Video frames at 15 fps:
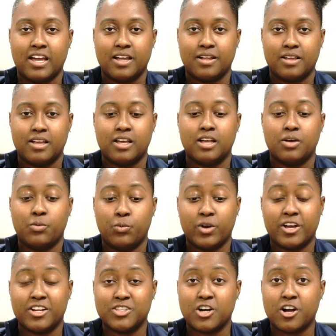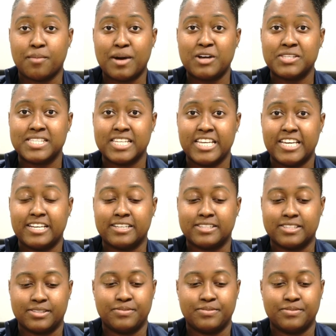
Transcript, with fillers: We're going to talk about slings.